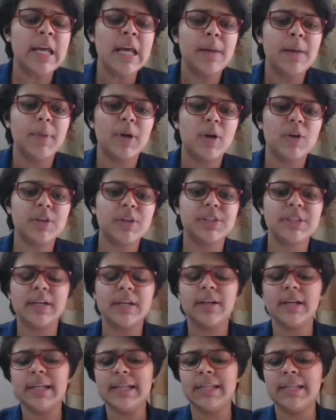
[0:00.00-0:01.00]
because
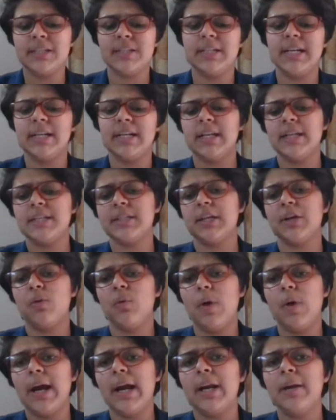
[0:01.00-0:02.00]
generally this data is
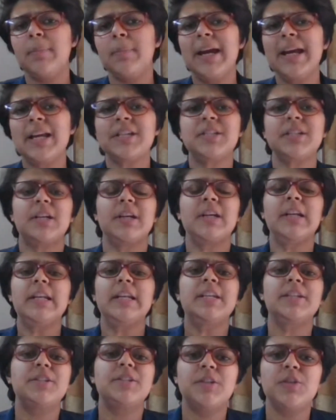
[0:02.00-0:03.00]
acquired by external
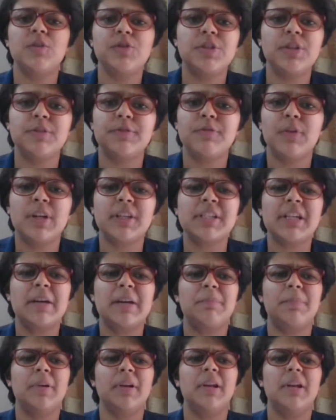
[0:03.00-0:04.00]
institutions, for
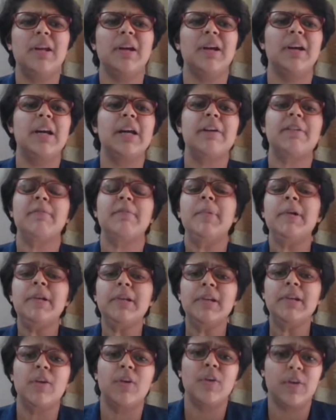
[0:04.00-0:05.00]
example,
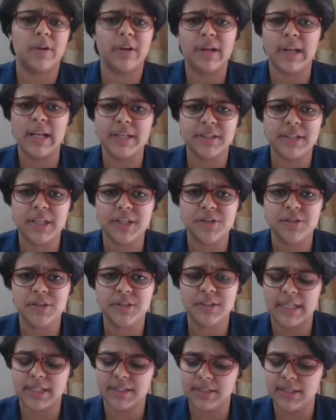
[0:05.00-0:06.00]
governmental
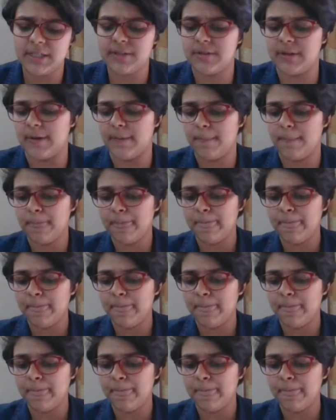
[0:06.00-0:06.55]
organizations, etc.